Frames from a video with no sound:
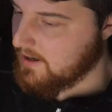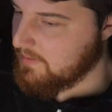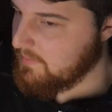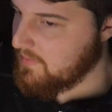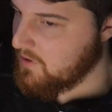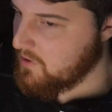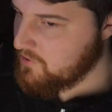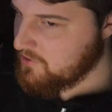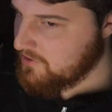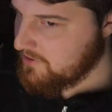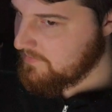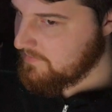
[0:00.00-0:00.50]

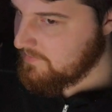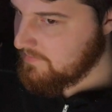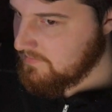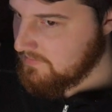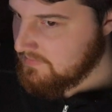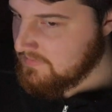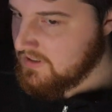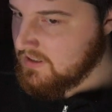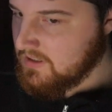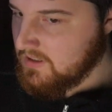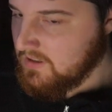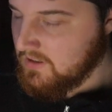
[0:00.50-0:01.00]
emotion,
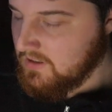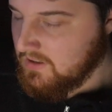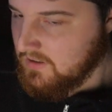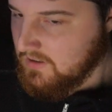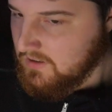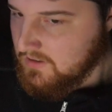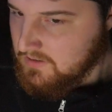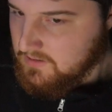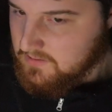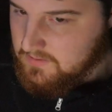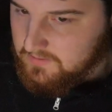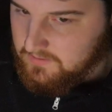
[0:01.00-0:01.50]

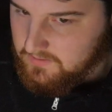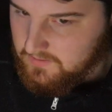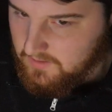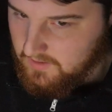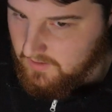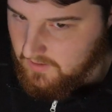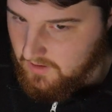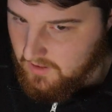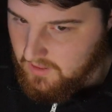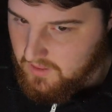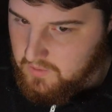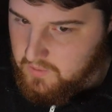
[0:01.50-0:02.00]

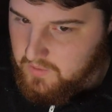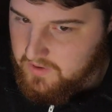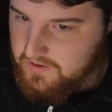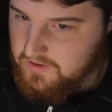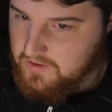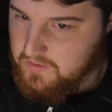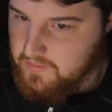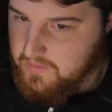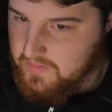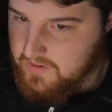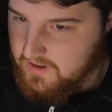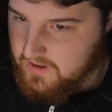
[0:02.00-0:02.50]
the want
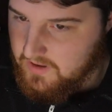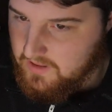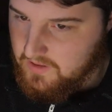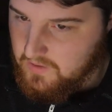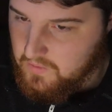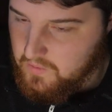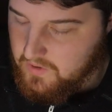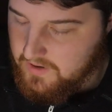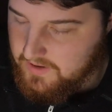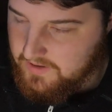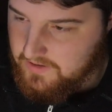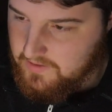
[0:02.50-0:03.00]
to be
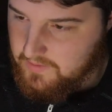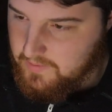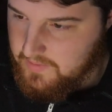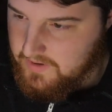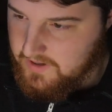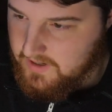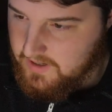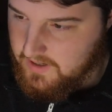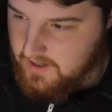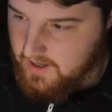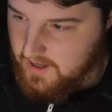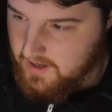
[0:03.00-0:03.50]

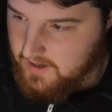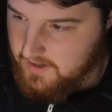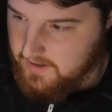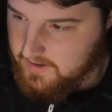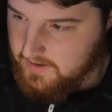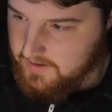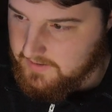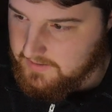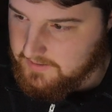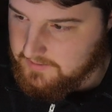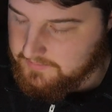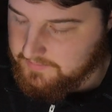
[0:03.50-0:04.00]
a